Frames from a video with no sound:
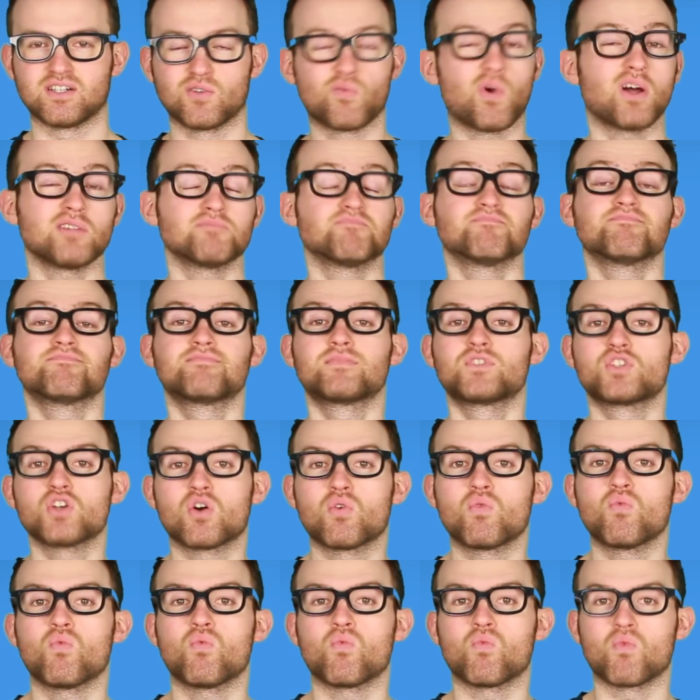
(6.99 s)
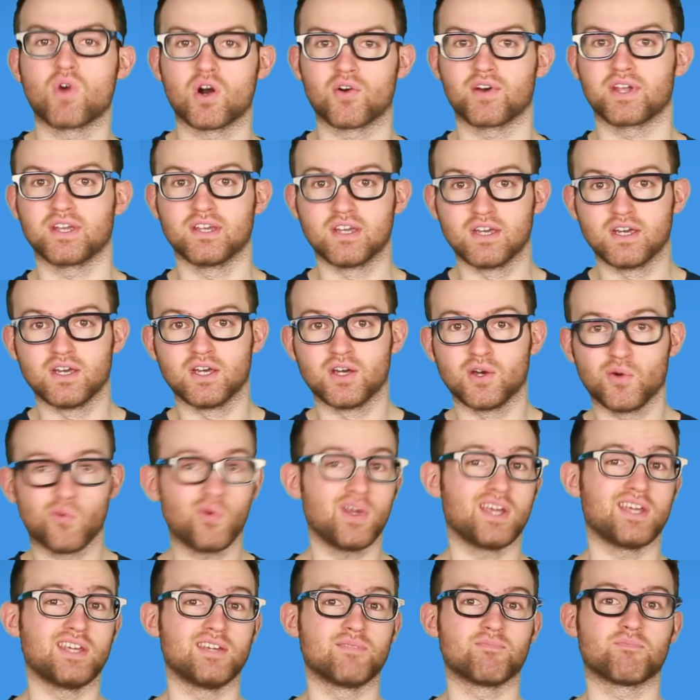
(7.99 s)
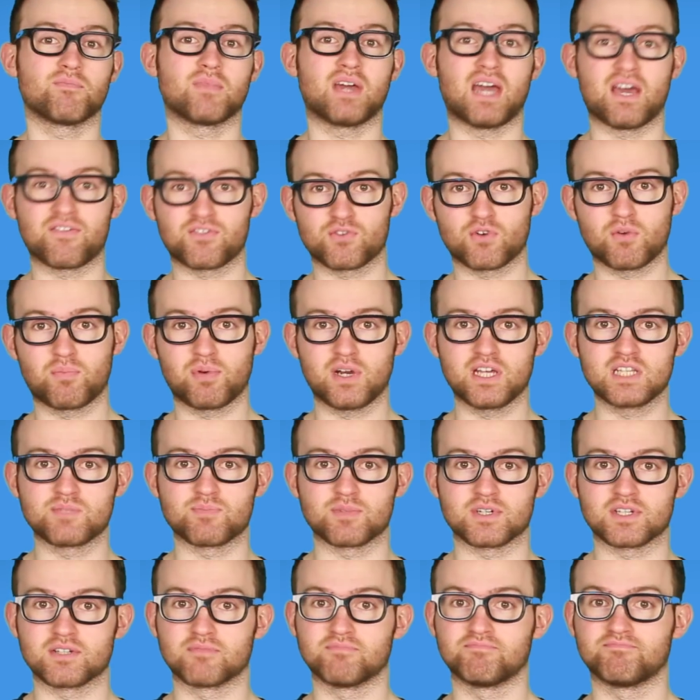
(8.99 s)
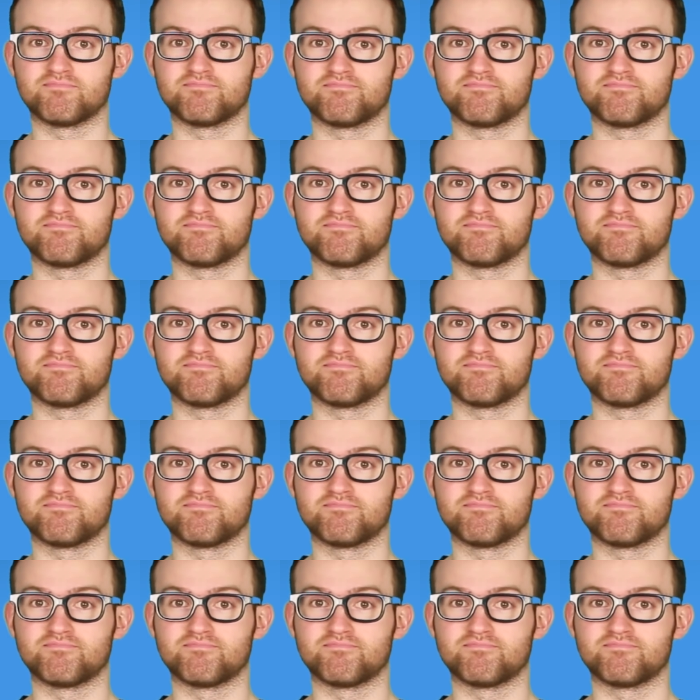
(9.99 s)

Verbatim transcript: Well, don't worry. We have the replacement.